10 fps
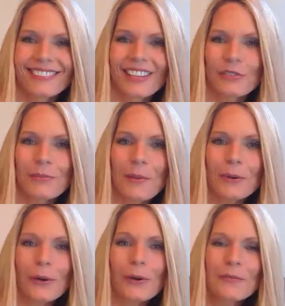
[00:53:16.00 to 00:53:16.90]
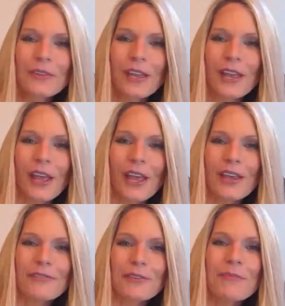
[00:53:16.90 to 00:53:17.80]
Remember,
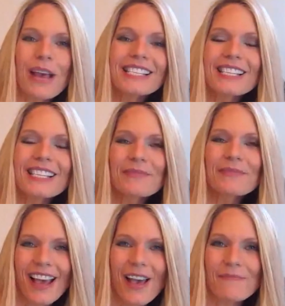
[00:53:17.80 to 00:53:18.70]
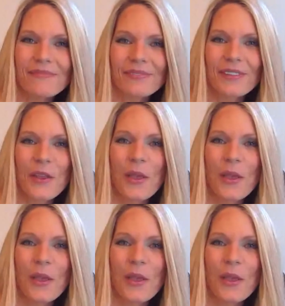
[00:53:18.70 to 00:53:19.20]
if you mess something up